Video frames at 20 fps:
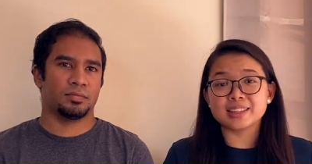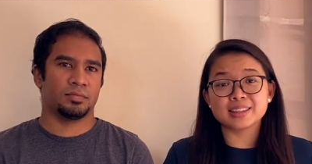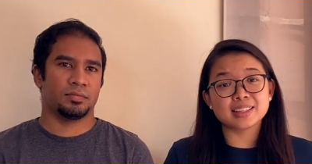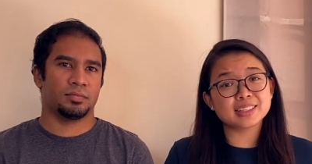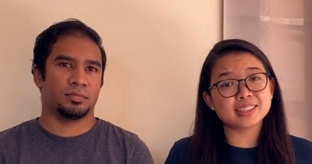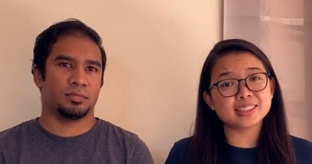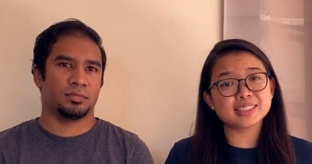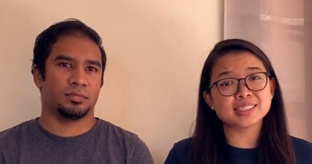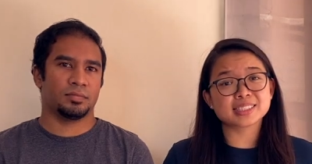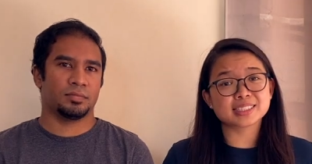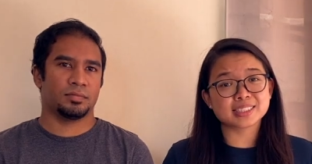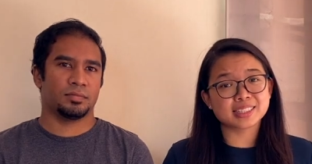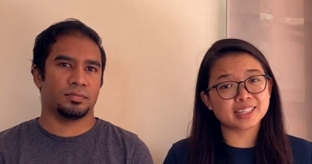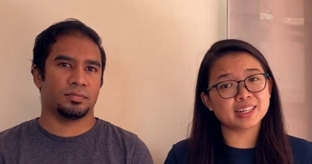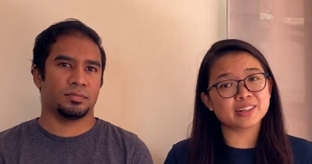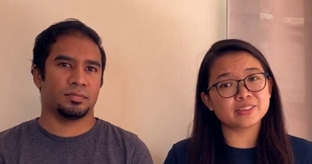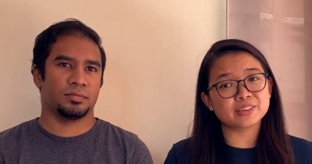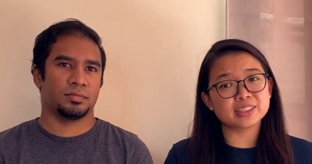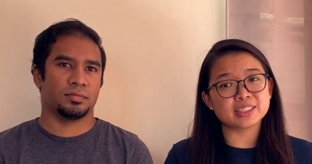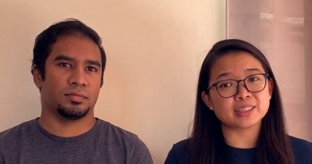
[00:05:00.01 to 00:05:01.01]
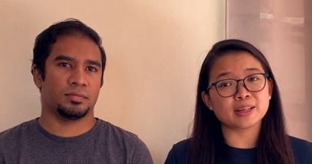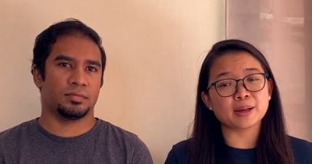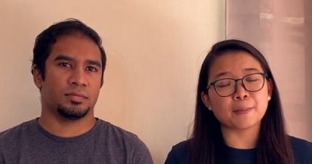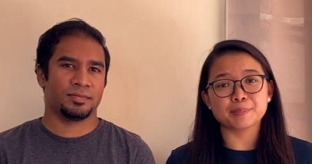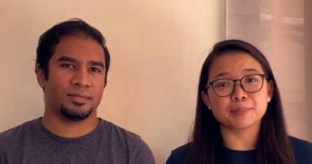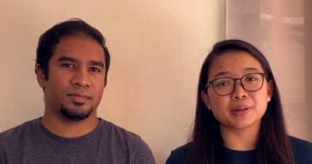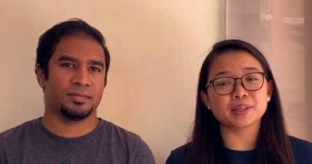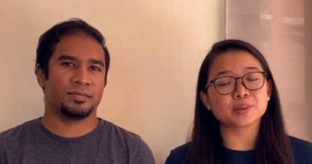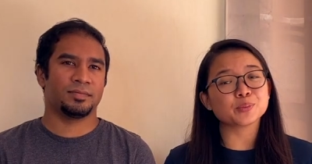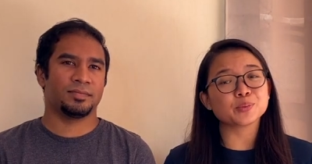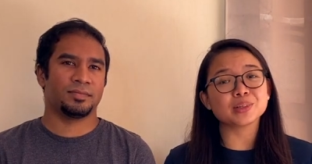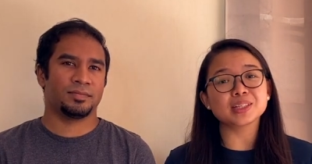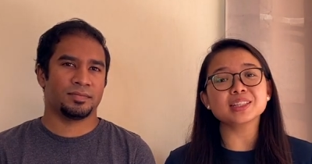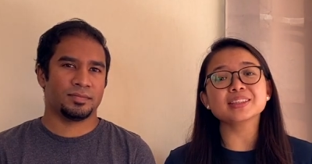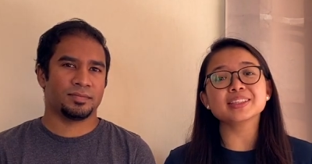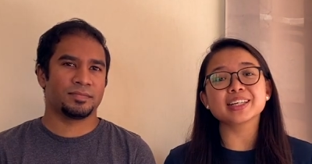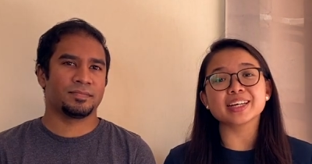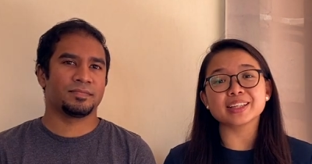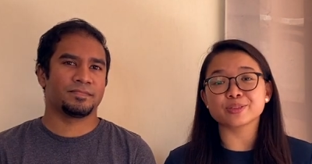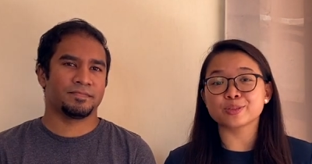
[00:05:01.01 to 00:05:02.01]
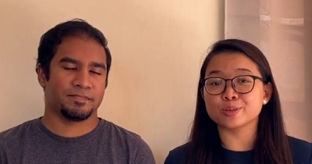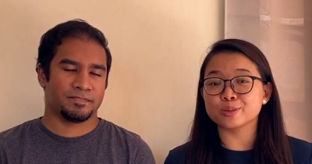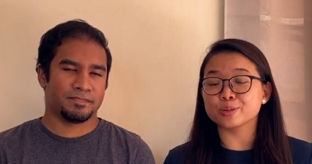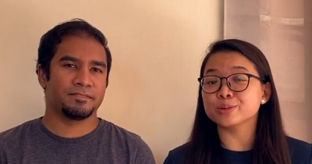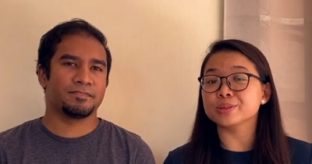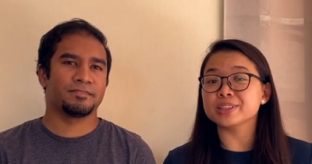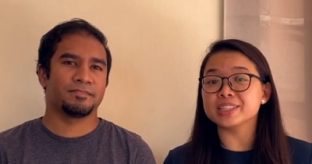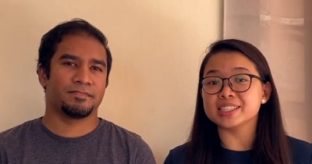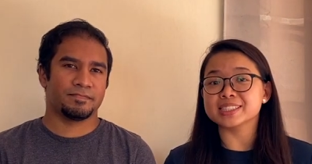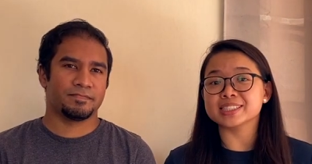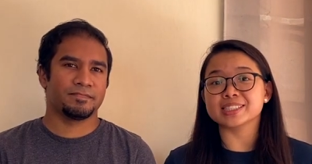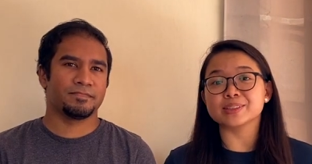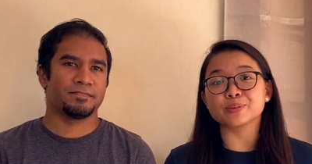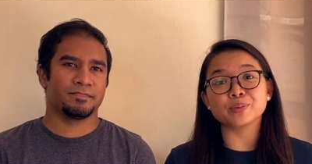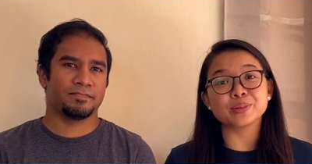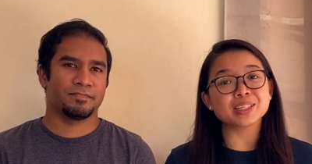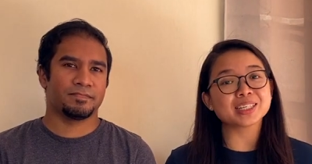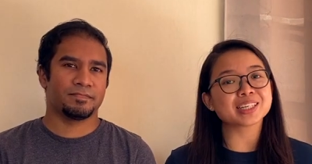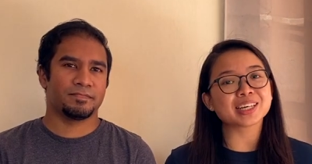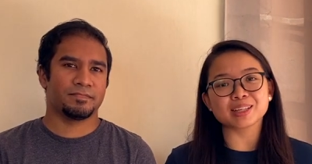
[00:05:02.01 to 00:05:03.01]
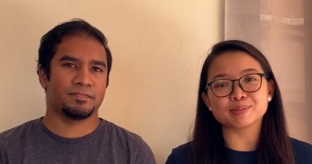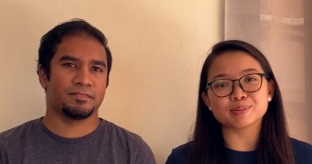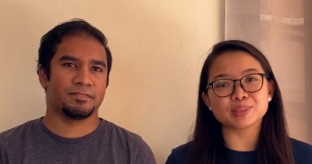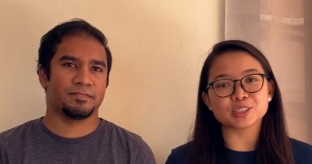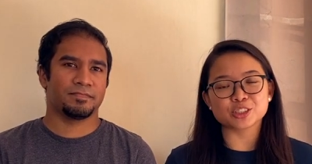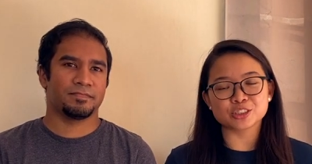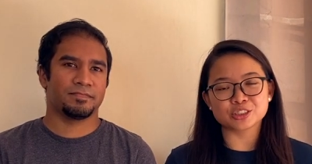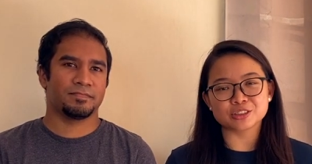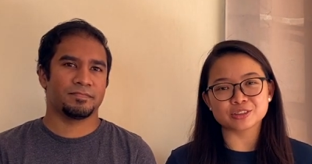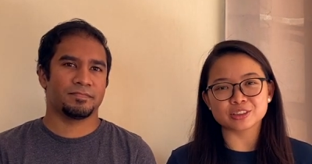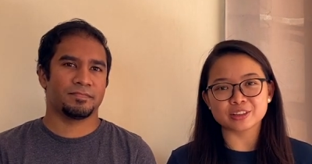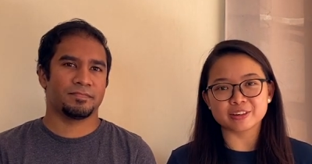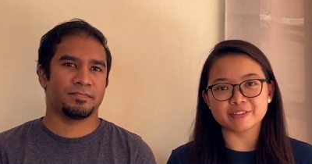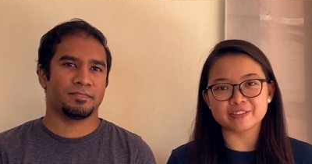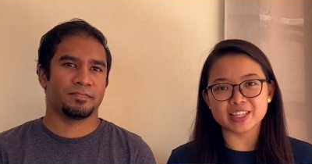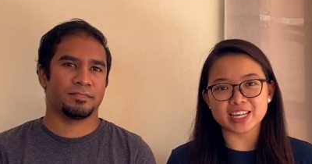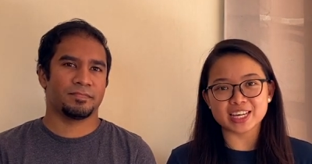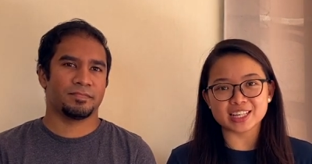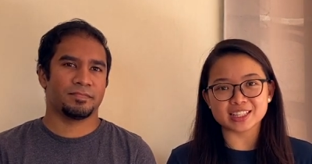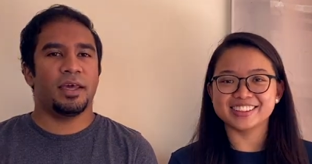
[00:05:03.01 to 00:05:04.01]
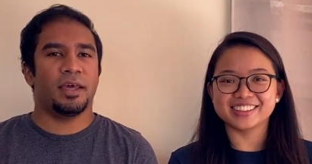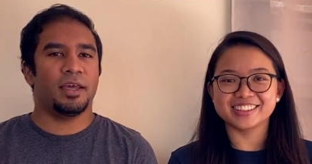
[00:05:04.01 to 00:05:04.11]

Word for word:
Speaker 1: And that is scary, but we'll get through this, we can be sure of that.